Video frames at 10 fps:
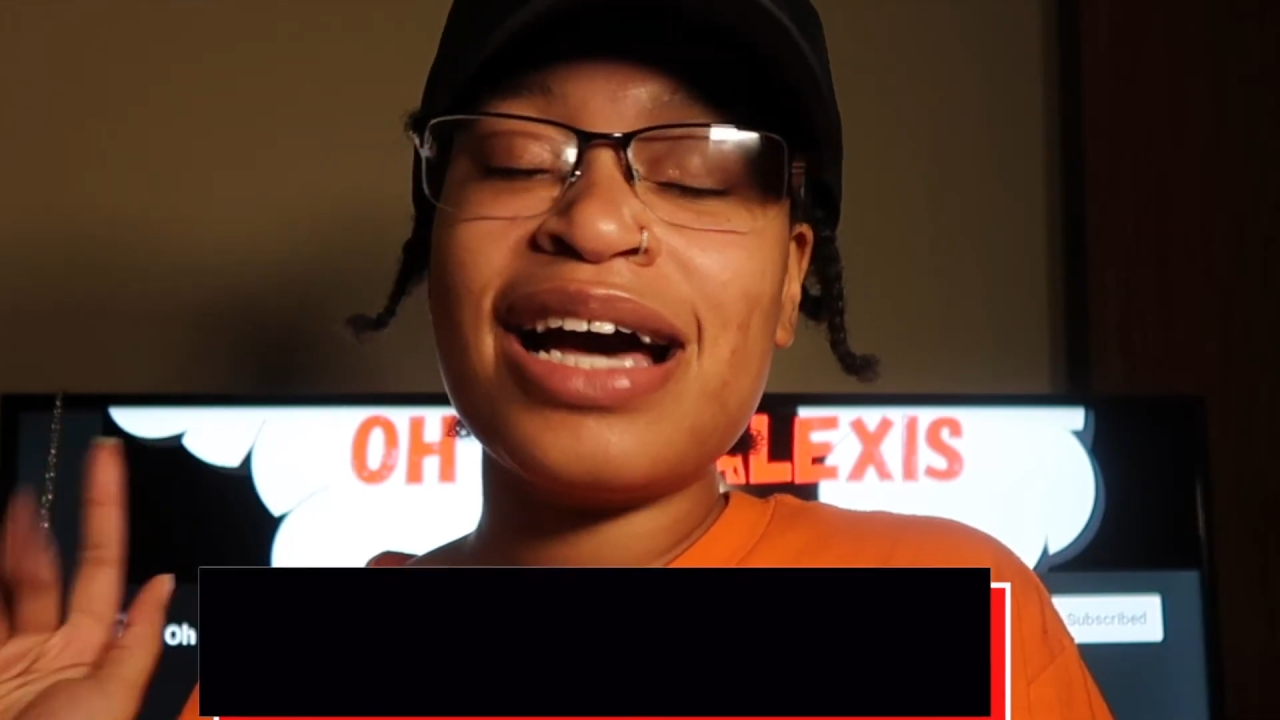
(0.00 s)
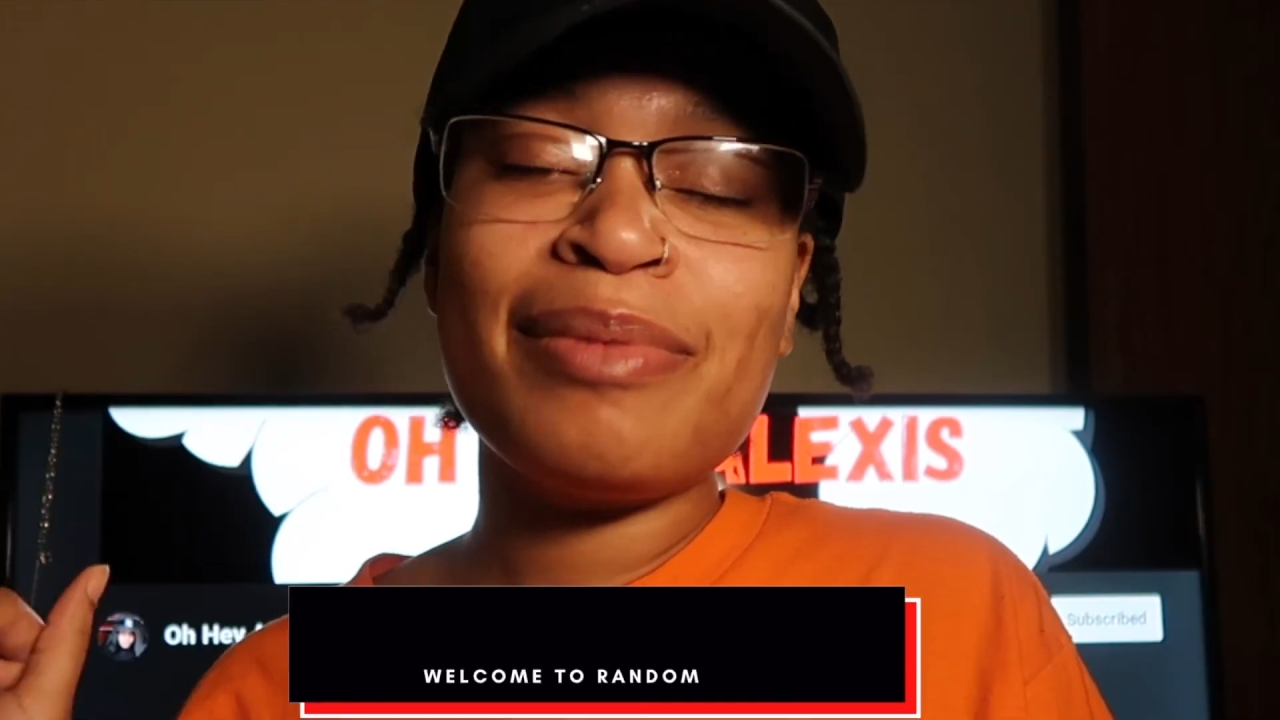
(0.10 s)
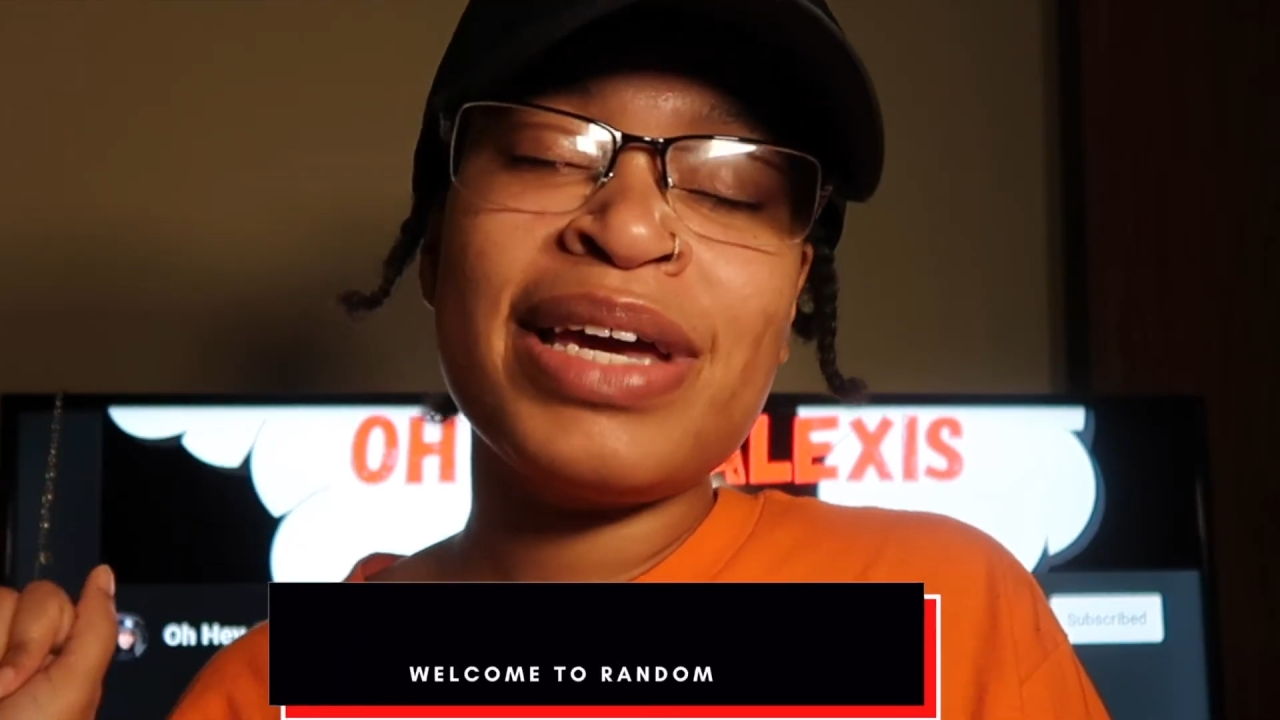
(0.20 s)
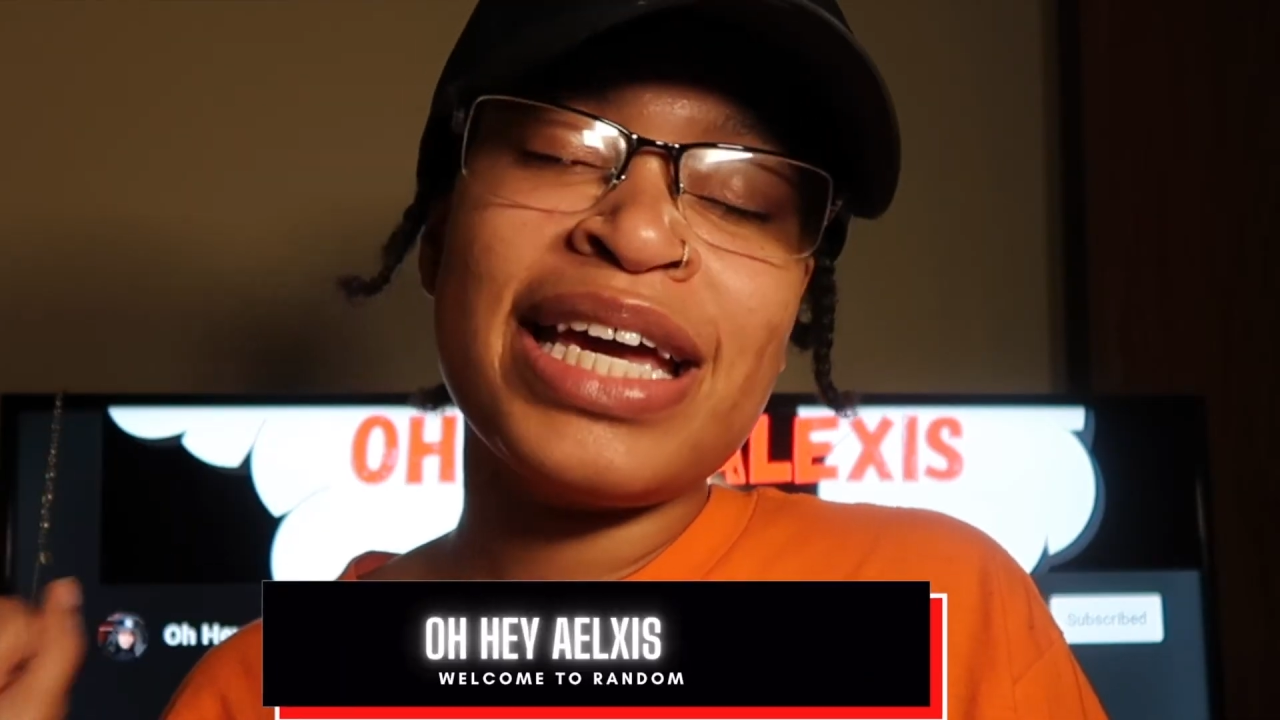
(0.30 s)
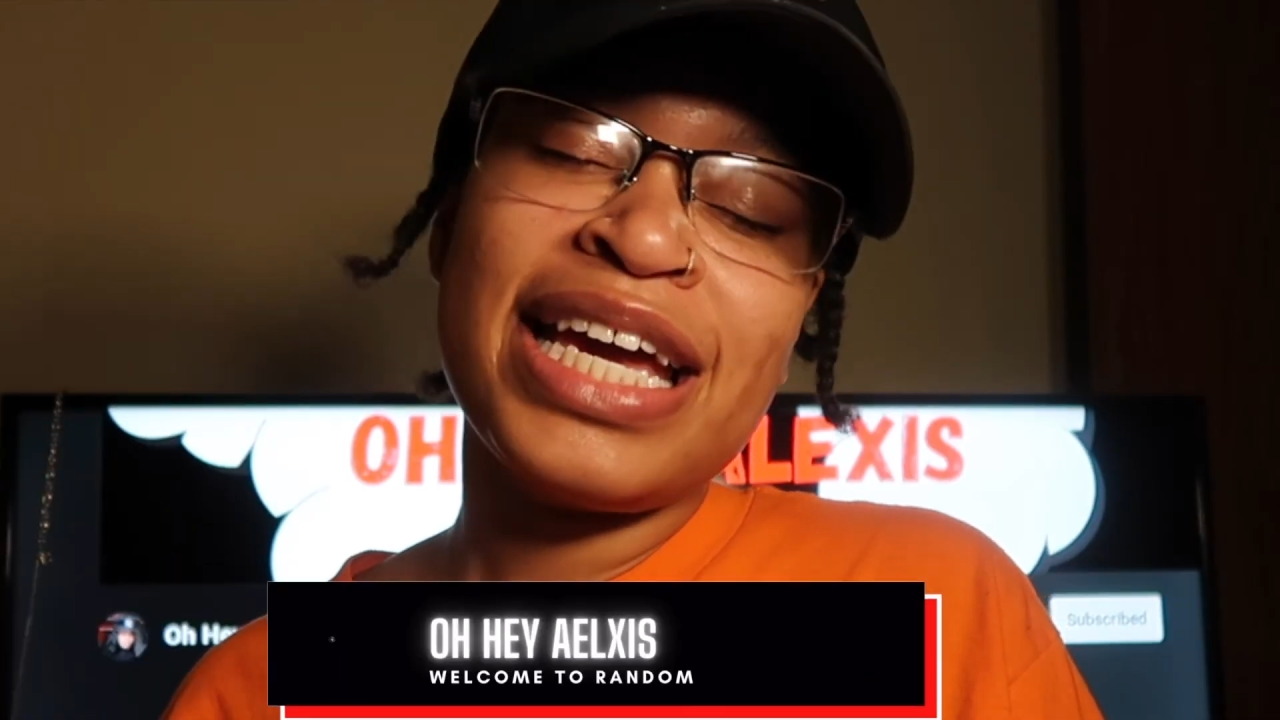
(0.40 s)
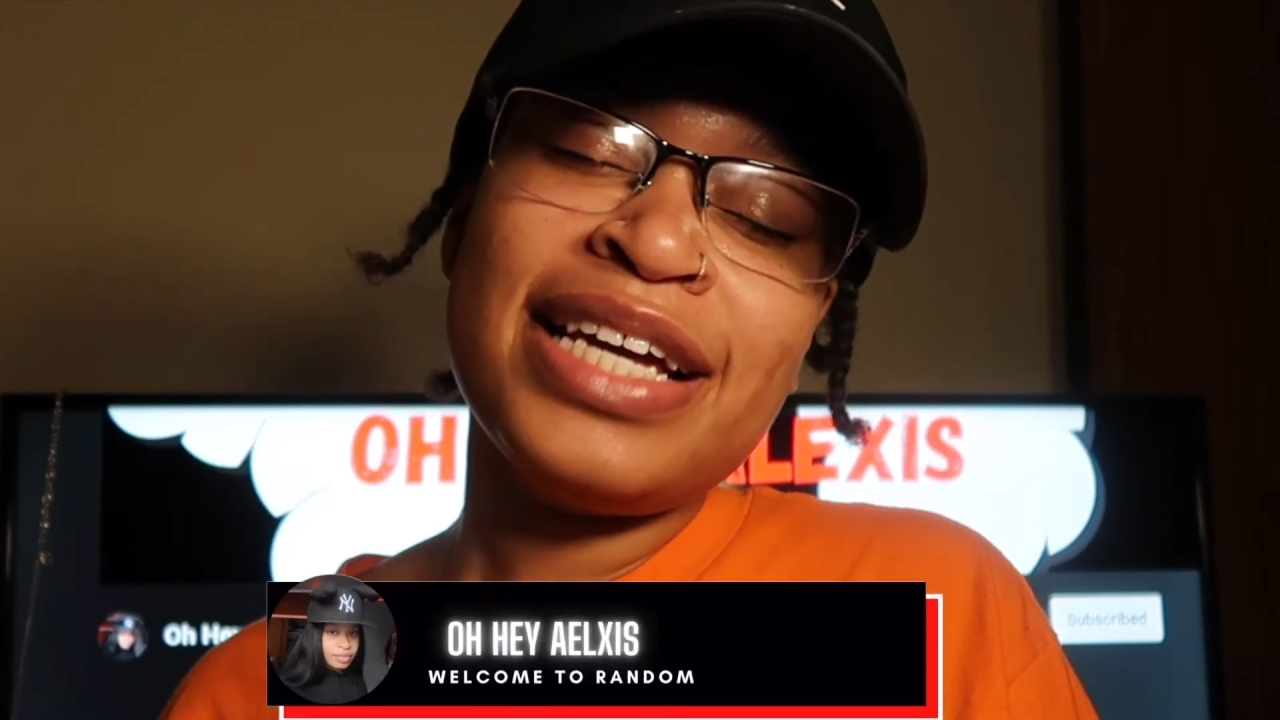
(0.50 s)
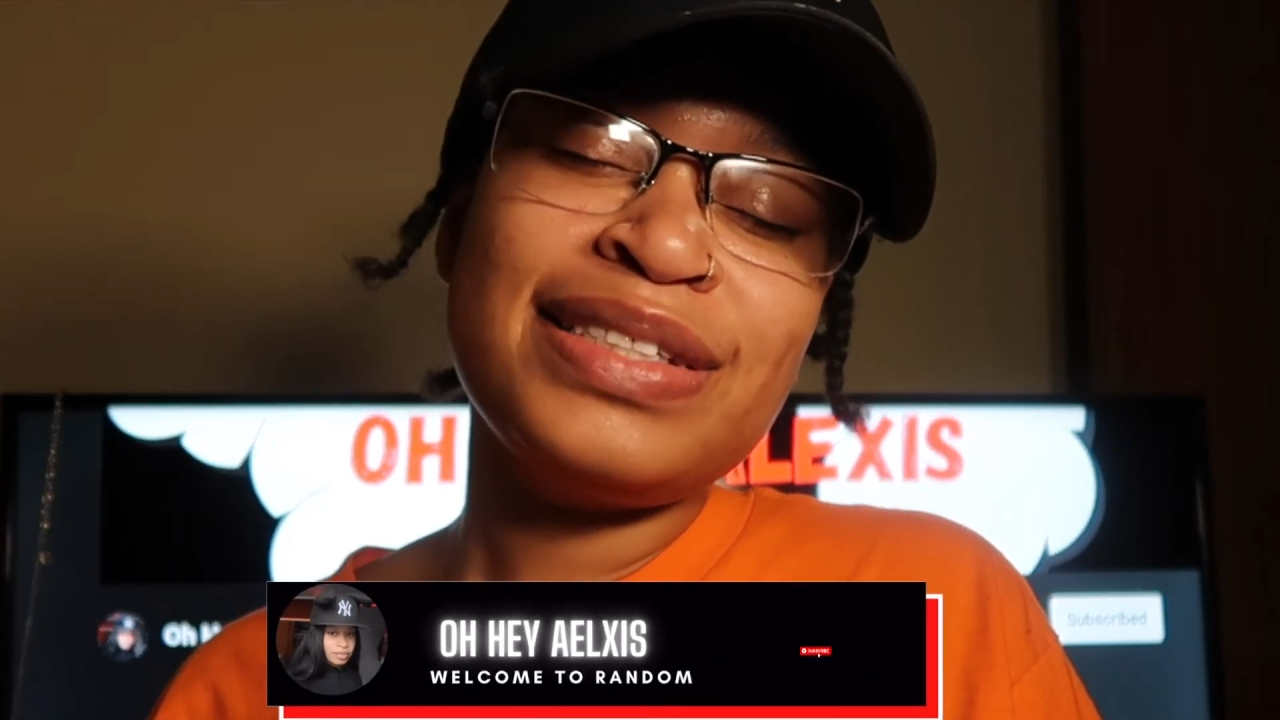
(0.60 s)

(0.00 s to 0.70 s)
comment, and